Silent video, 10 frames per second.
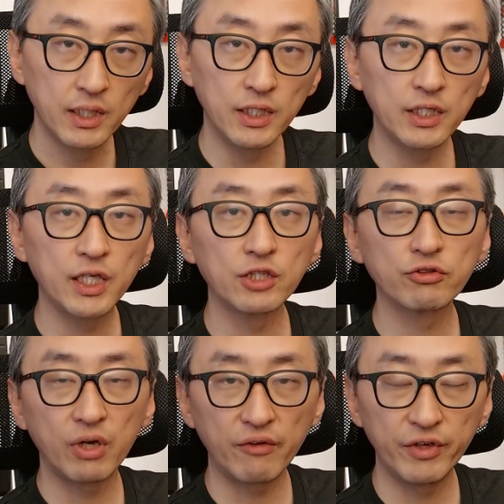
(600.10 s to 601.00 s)
In case
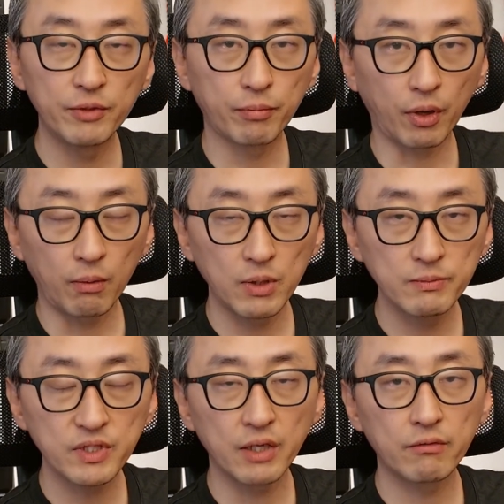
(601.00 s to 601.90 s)
you have any
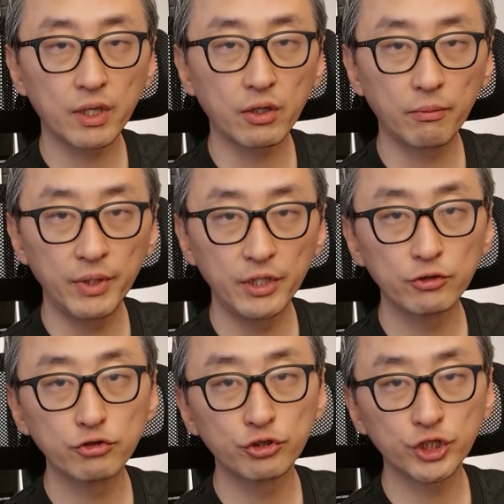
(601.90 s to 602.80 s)
problems, I recommend you
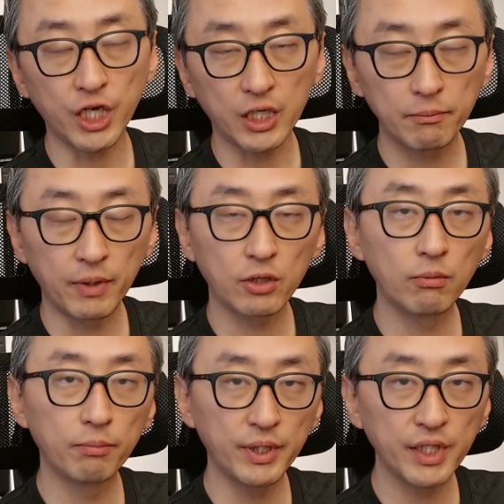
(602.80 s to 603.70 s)
to check my
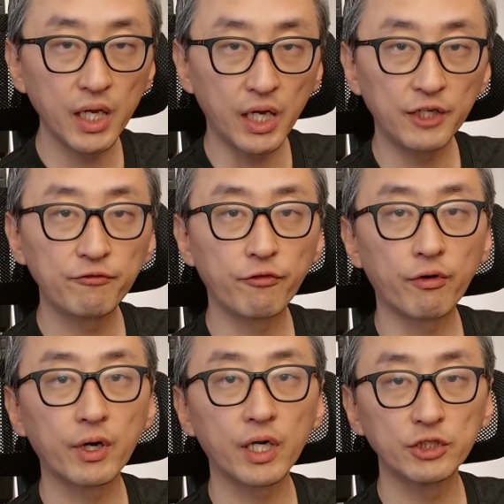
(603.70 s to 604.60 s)
complete guide
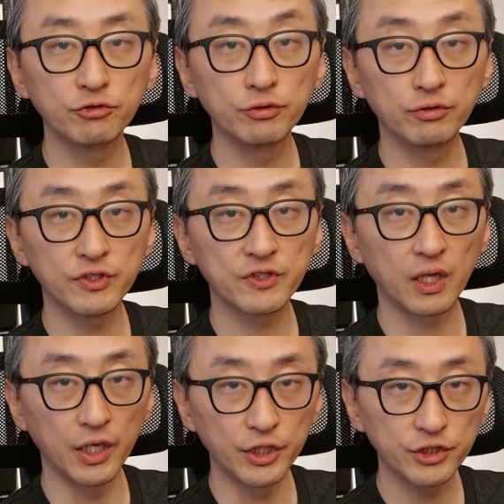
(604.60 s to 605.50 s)
for Gaggiuino
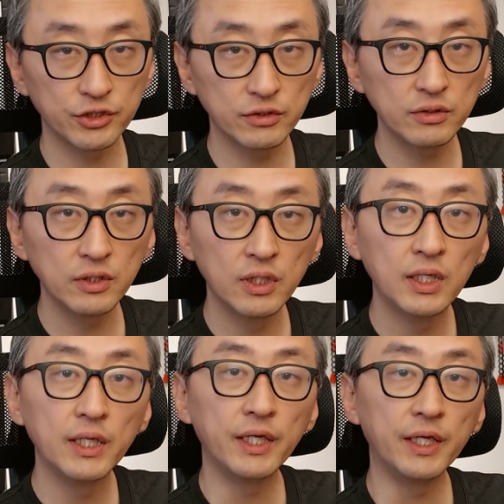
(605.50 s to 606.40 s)
installation.
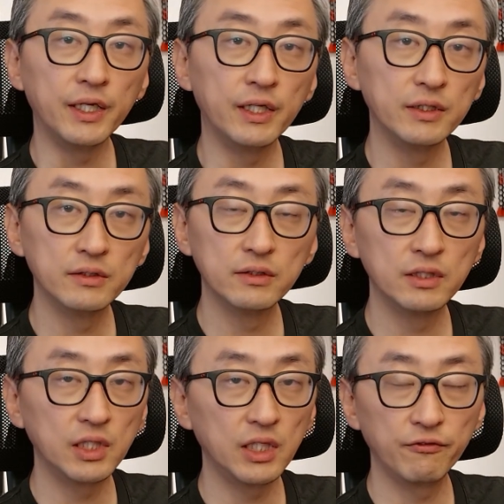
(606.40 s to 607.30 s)
And
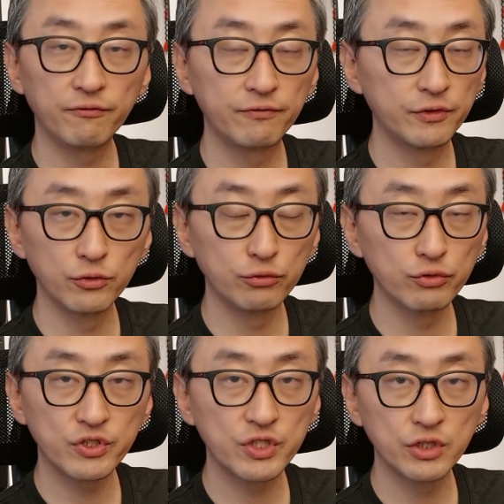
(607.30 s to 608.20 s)
if you
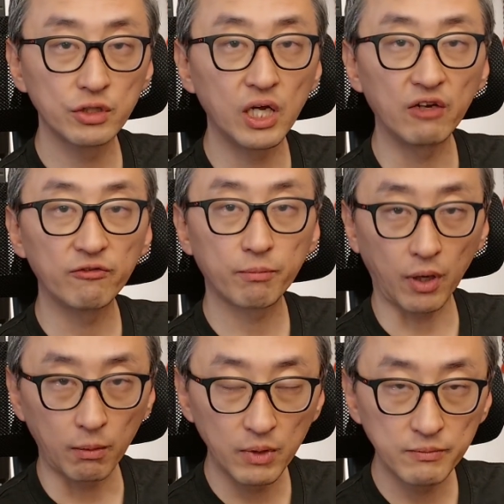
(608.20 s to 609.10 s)
still have
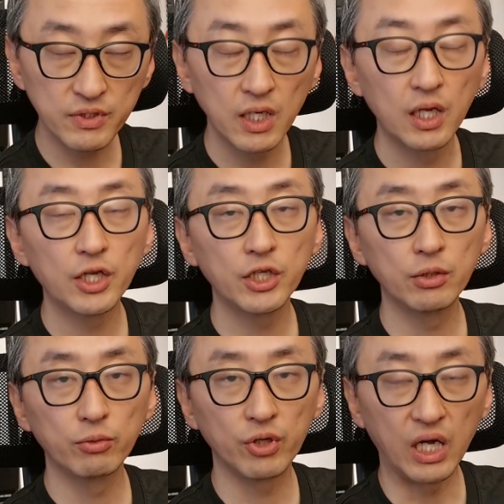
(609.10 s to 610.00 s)
problems,
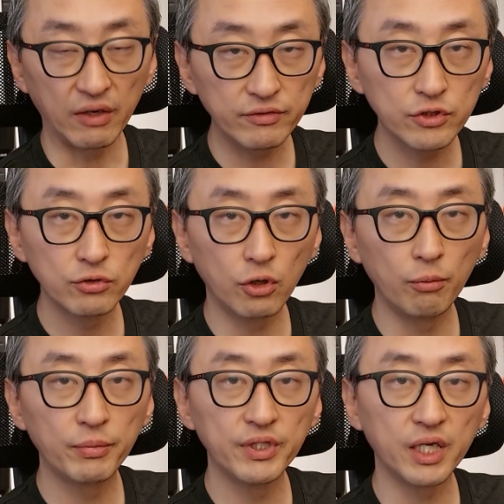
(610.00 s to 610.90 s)
you will have to
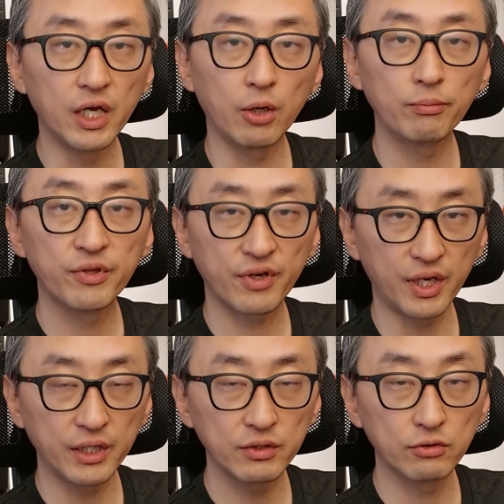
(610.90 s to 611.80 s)
open a help
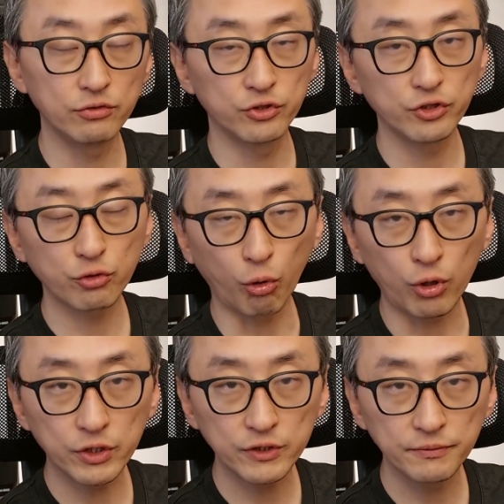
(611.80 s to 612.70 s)
thread on
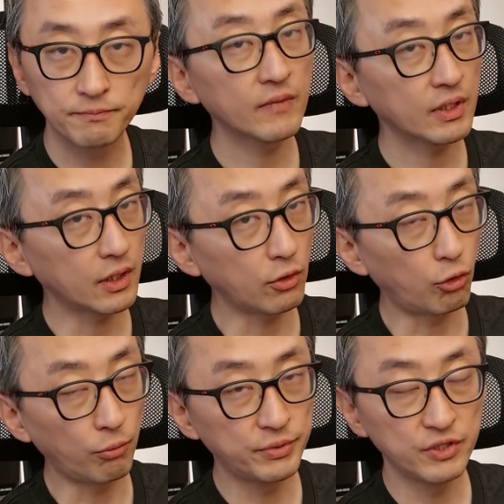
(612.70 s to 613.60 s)
Discord. I
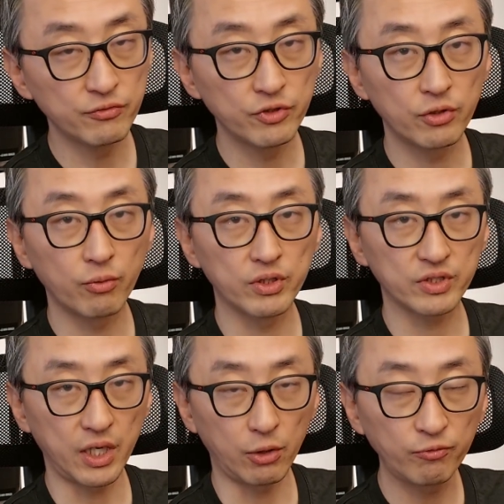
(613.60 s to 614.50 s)
hope this video was
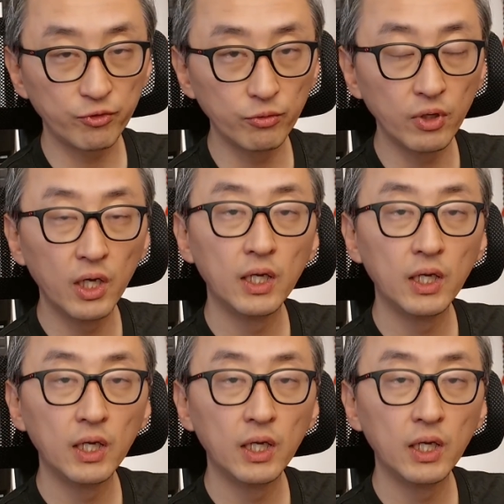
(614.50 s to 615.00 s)
helpful.